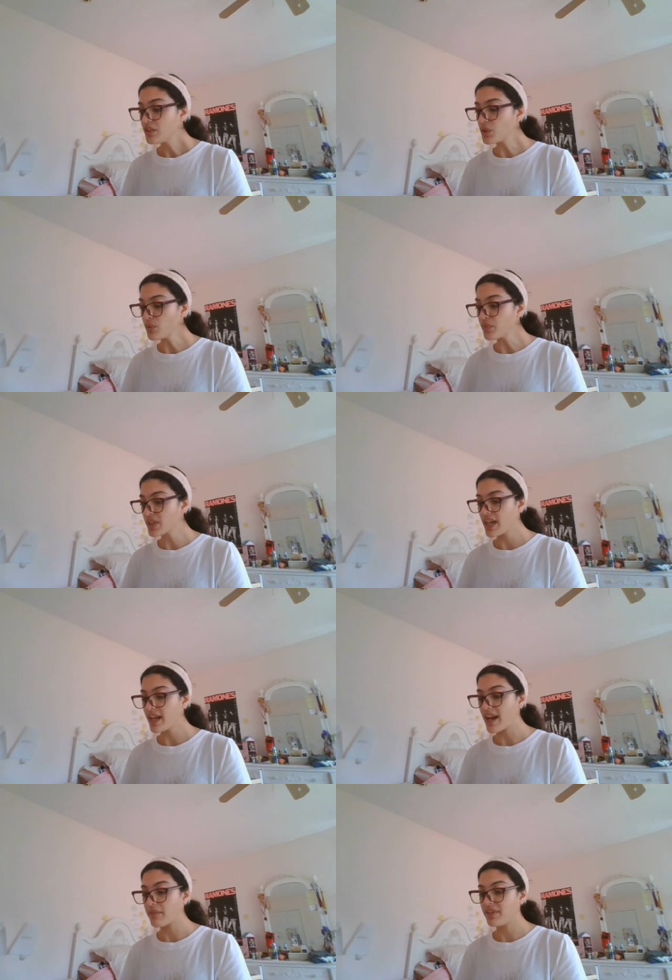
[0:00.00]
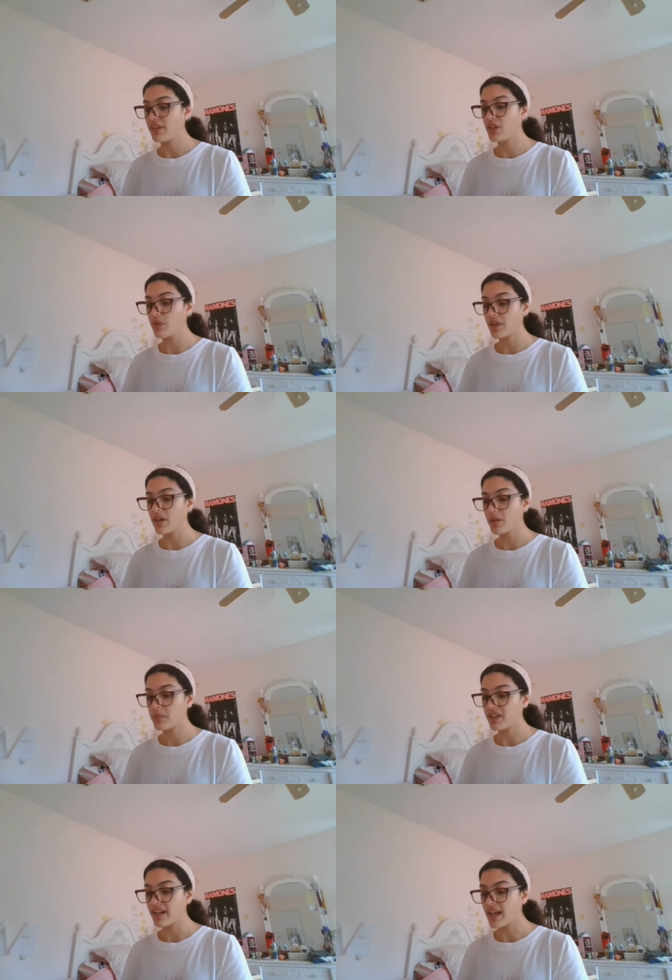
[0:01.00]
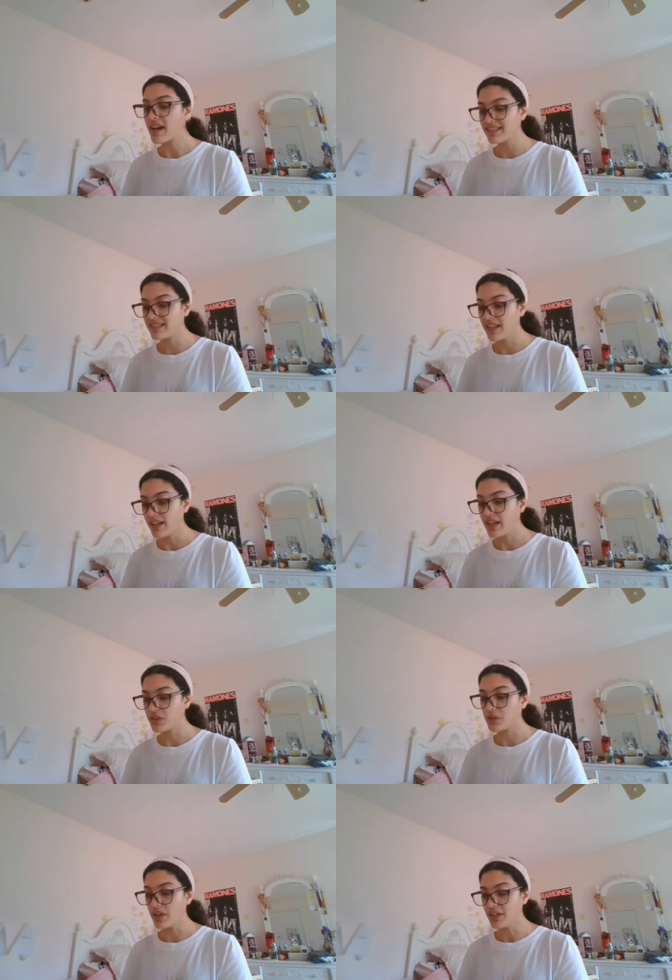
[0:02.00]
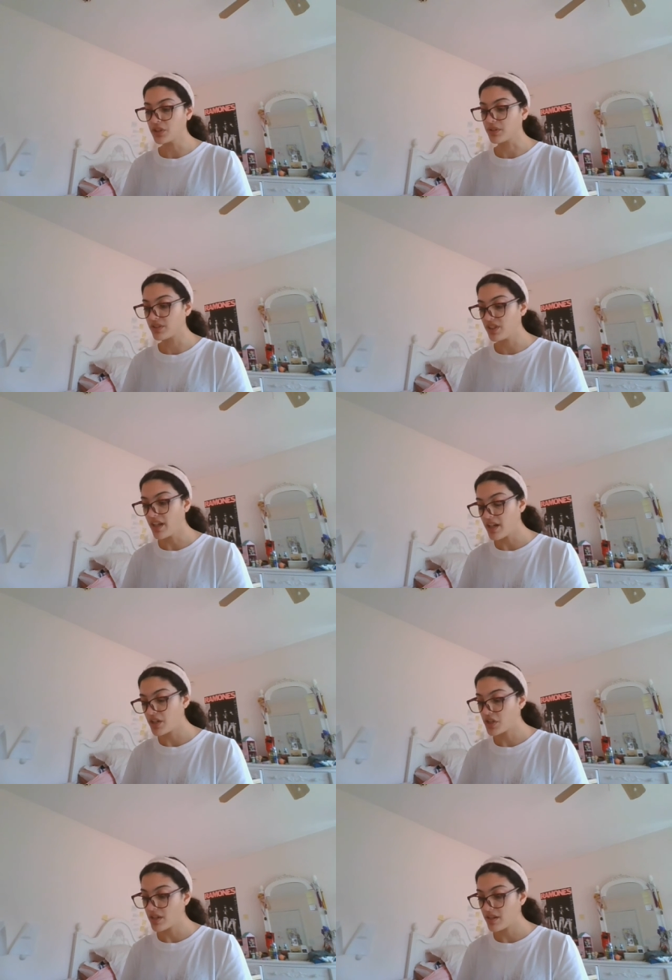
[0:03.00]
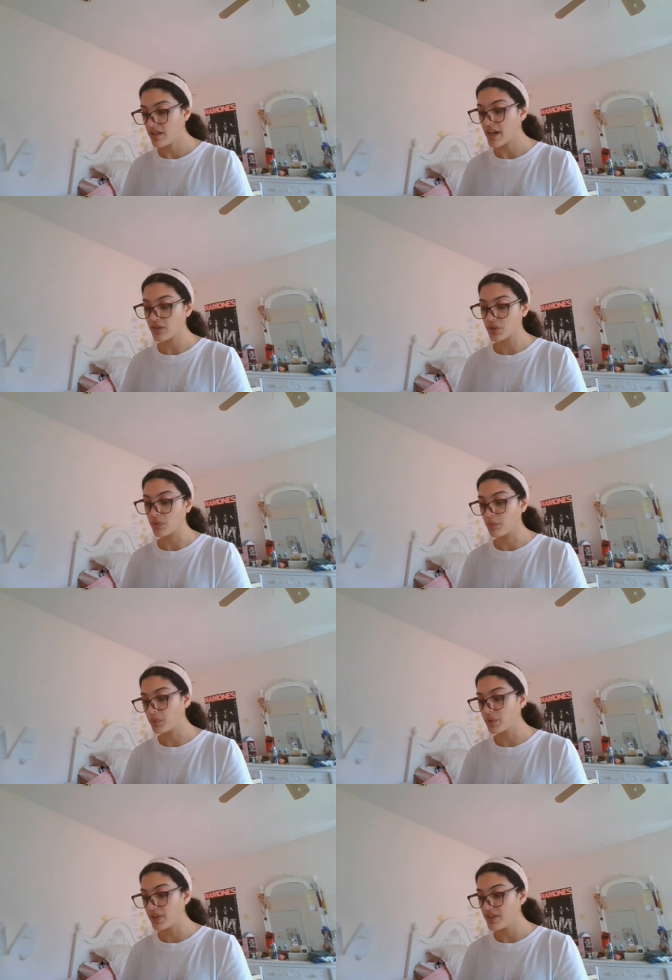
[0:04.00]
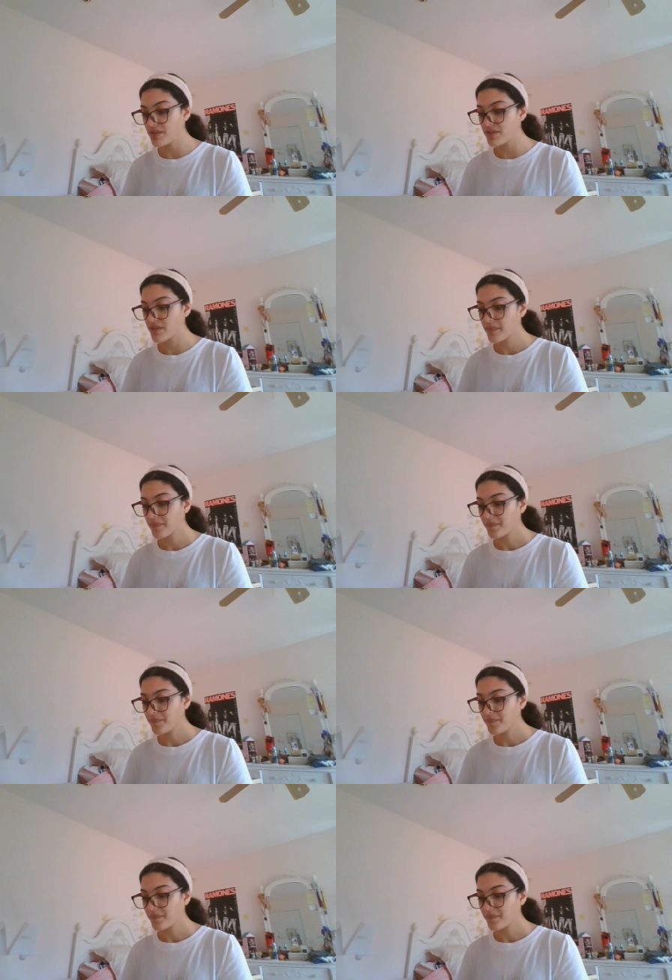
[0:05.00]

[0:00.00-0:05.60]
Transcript: Don't forget everything going on with IATSE, international stage and theatrical employees.